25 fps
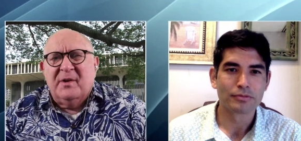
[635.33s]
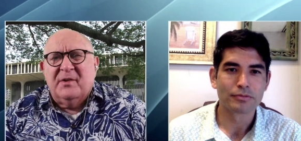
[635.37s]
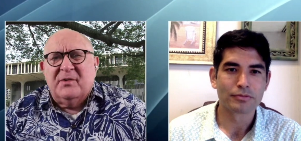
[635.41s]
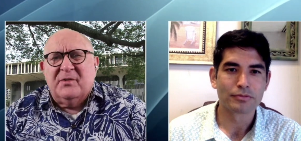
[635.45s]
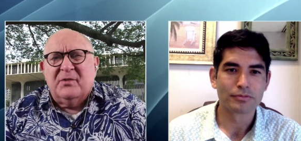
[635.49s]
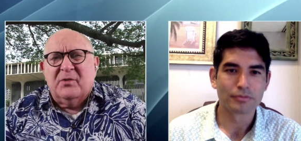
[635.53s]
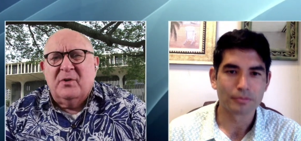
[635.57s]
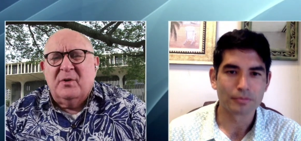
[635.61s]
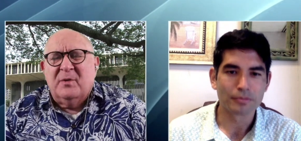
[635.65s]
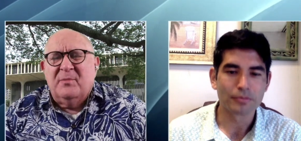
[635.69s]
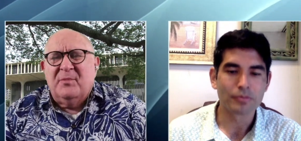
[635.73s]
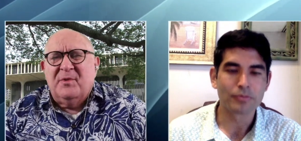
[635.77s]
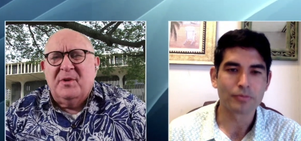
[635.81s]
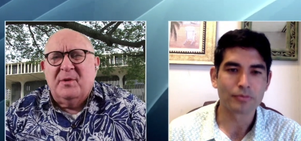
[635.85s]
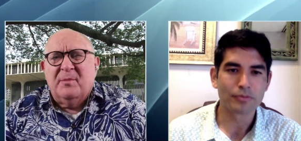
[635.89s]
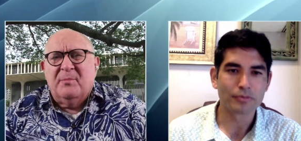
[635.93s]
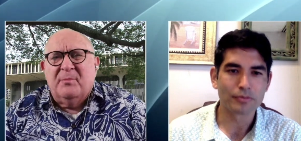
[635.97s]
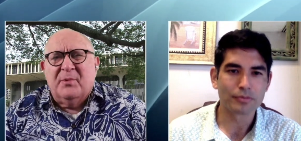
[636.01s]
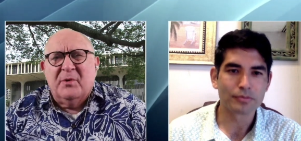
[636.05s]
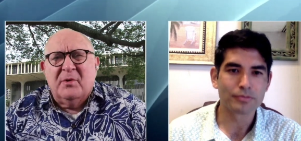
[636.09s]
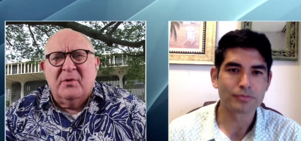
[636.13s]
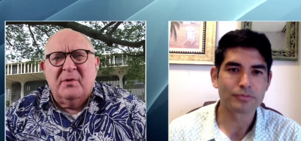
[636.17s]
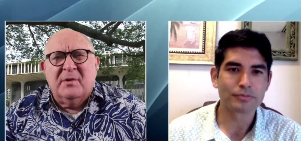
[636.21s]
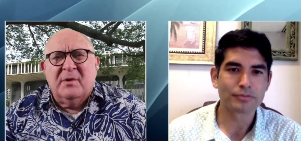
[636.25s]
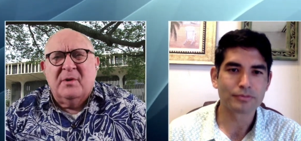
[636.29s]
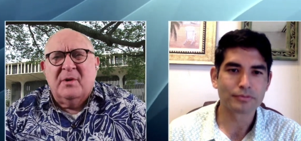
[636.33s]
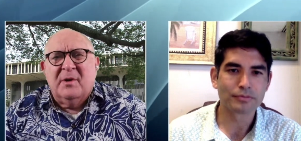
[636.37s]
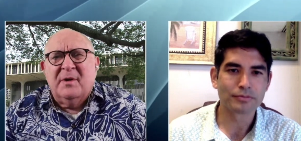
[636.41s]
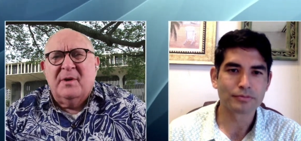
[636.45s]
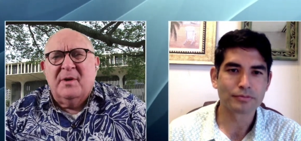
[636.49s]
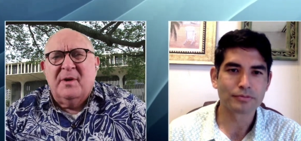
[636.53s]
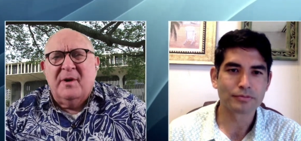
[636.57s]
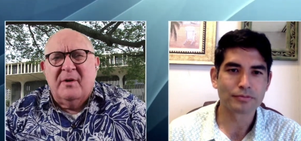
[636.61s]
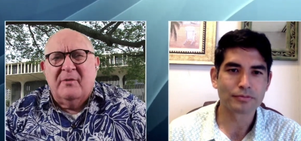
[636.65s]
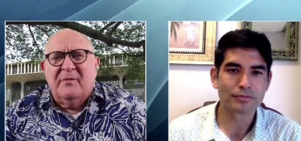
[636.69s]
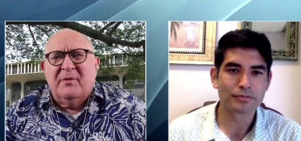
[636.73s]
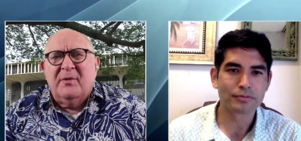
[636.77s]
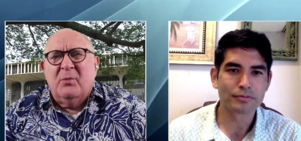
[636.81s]
Speaker 1: and it's going to be a burden
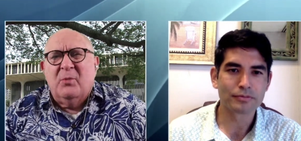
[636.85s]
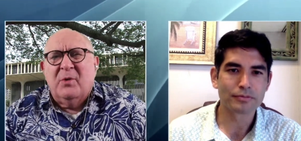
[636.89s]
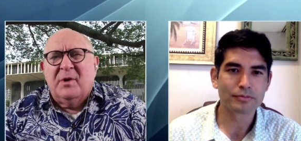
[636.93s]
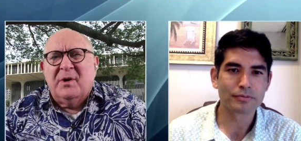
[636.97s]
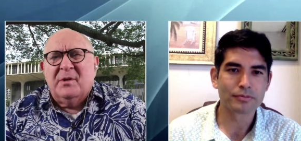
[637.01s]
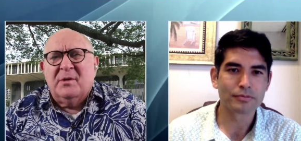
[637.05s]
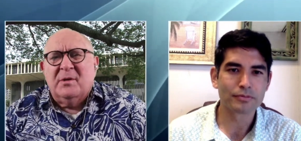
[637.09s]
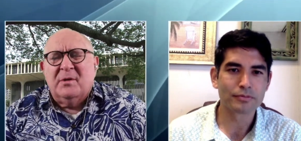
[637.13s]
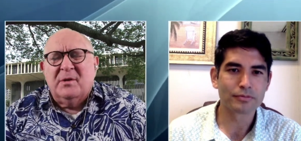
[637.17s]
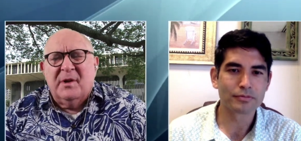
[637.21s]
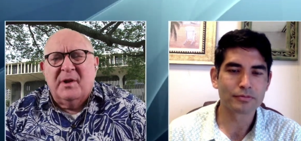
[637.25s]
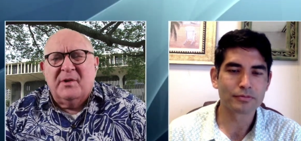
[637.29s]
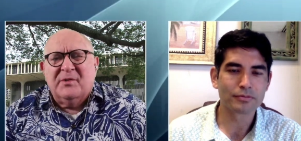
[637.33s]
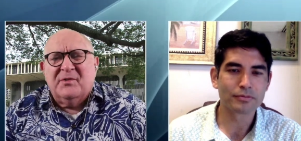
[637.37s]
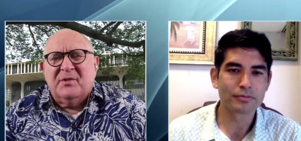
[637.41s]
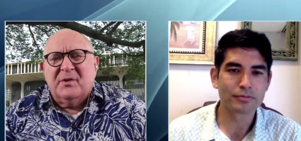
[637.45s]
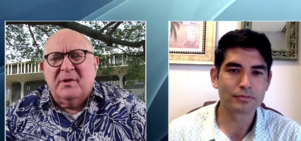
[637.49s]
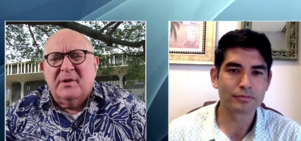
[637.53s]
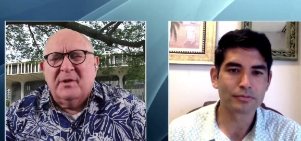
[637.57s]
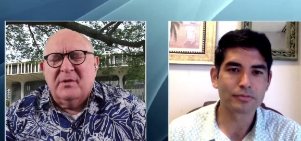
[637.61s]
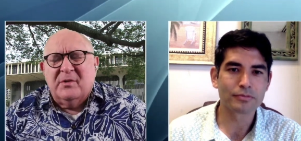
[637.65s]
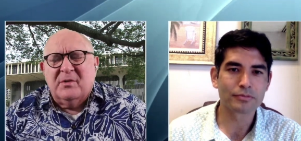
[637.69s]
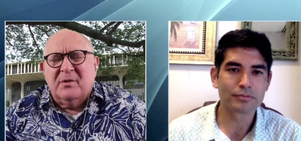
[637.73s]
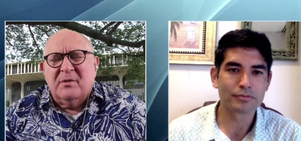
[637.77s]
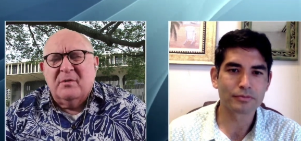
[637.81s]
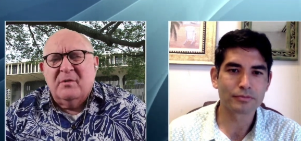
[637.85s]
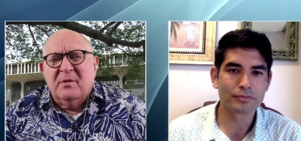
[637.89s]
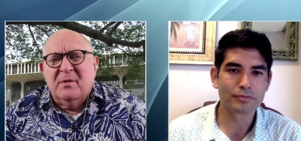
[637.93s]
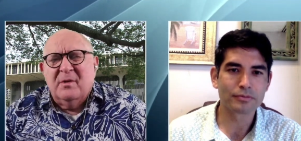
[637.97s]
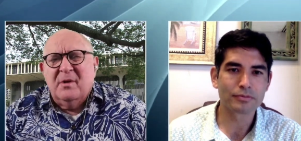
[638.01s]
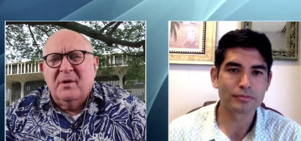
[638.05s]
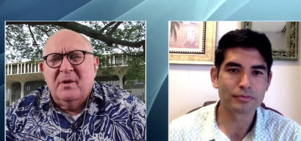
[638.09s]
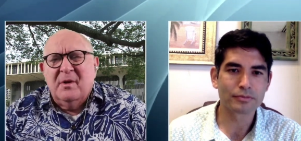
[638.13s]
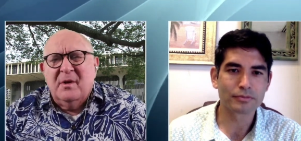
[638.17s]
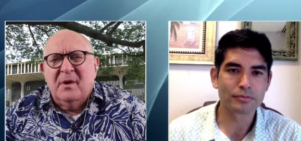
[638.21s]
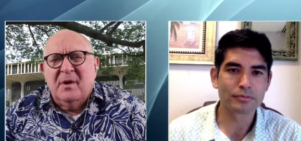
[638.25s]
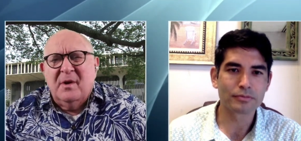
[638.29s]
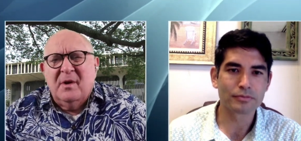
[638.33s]
on everyone in the legislature.
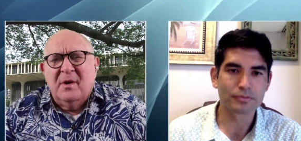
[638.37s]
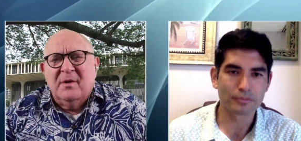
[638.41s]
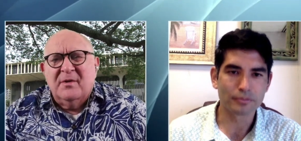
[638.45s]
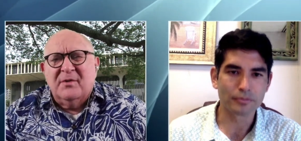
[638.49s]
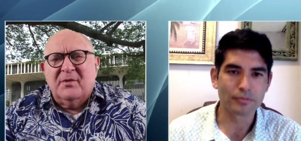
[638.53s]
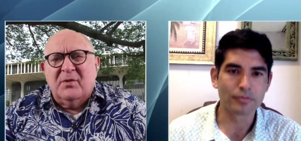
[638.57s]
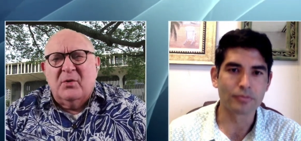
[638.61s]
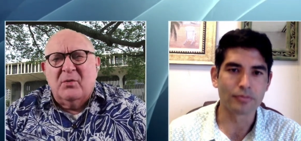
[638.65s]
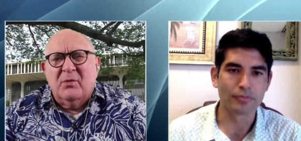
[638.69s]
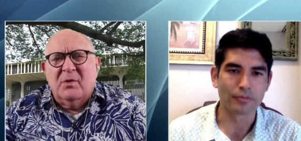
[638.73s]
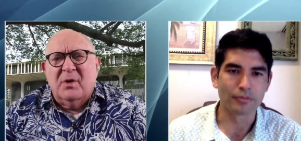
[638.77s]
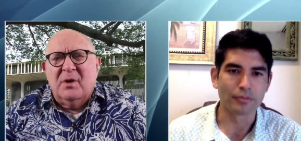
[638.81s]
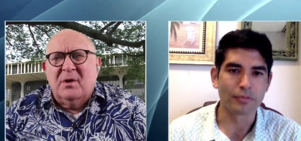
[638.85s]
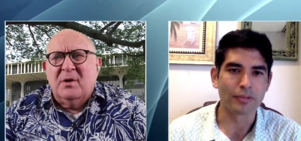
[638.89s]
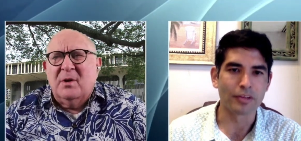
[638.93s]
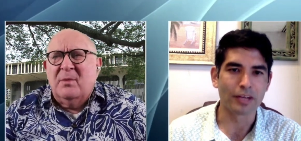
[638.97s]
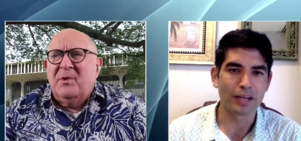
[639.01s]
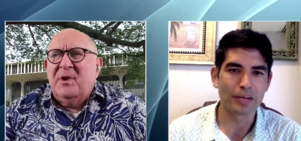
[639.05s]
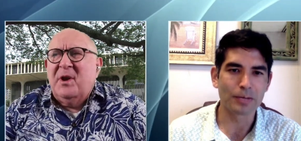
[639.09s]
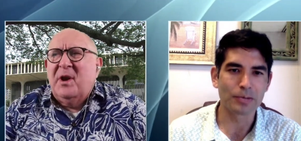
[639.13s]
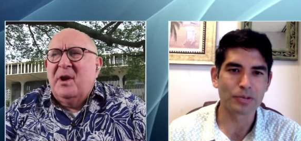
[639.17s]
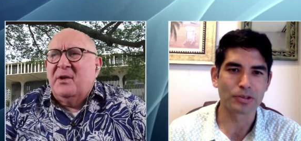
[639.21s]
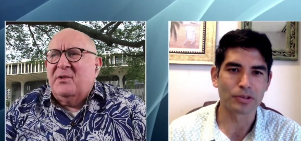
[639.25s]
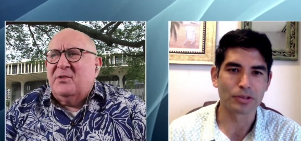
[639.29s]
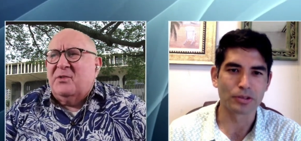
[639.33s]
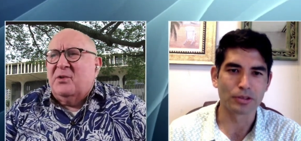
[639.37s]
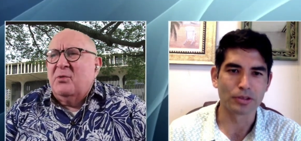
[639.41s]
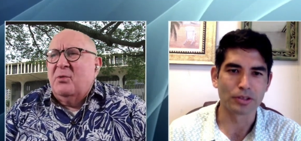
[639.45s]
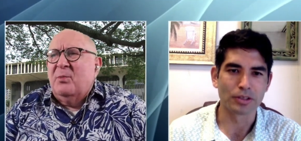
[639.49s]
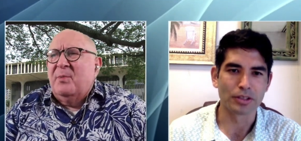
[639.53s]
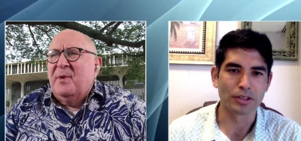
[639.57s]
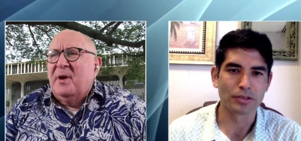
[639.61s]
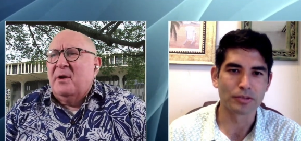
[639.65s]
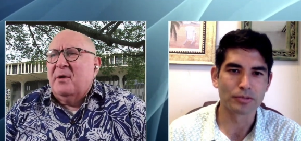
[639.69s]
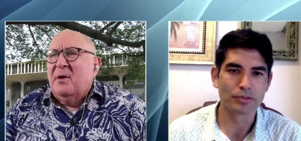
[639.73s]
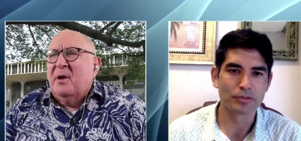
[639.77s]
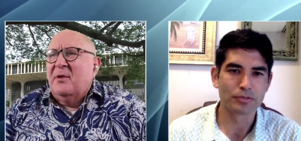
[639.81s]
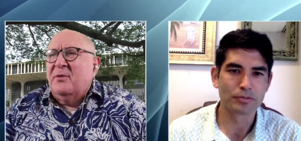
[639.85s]
Mm-hmm. So, uh, let me ask you
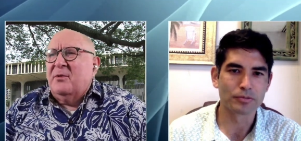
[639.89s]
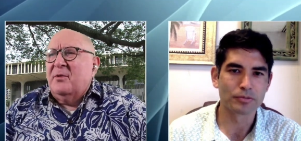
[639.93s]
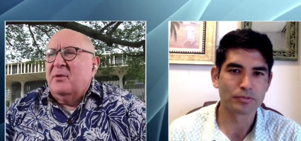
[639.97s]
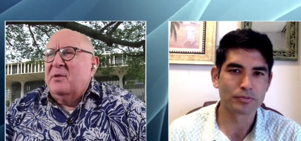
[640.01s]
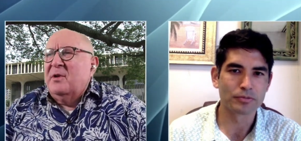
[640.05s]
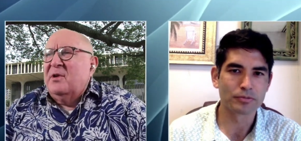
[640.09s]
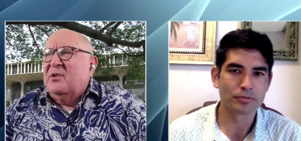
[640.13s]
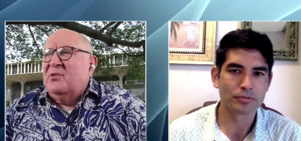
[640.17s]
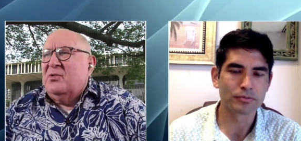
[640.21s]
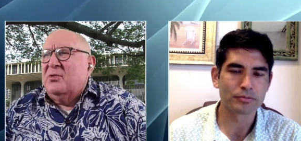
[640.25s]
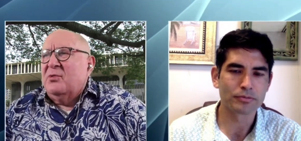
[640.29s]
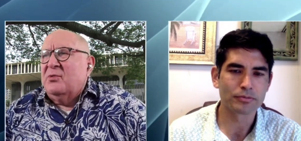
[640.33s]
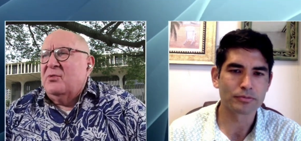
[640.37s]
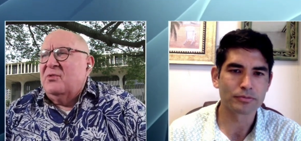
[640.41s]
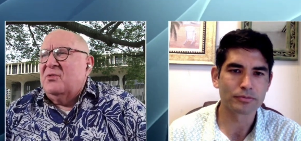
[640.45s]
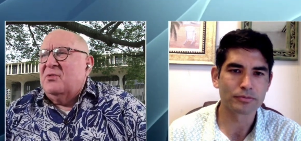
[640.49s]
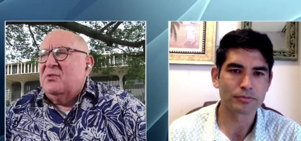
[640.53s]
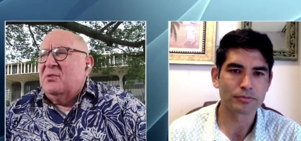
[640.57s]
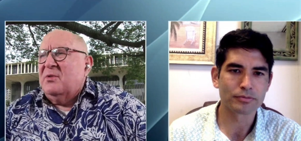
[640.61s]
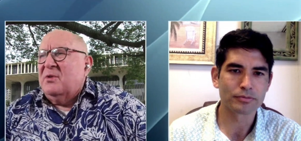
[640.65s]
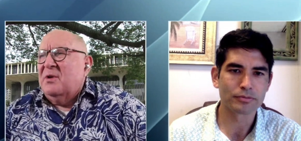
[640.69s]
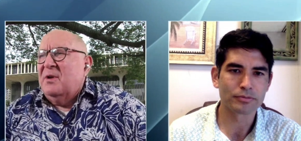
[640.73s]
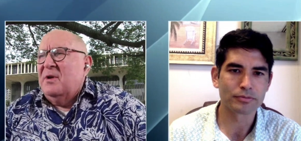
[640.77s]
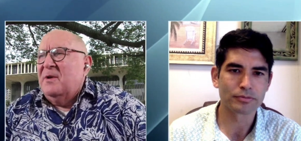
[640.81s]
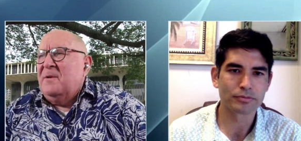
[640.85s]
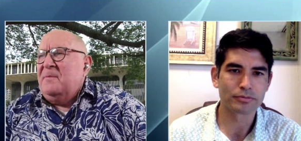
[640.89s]
about other issues.